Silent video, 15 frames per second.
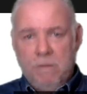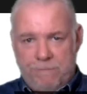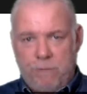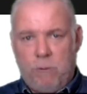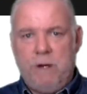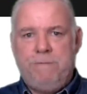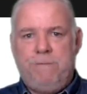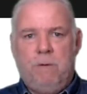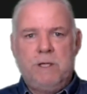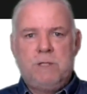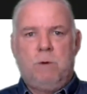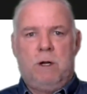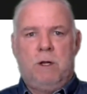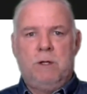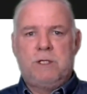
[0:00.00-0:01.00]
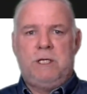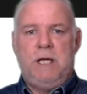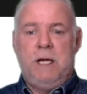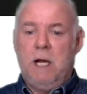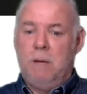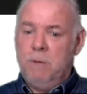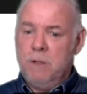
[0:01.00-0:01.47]
44 is one of those
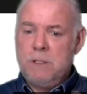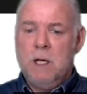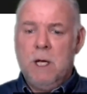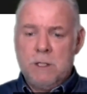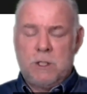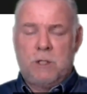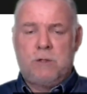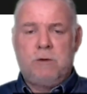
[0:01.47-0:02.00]
key numbers. So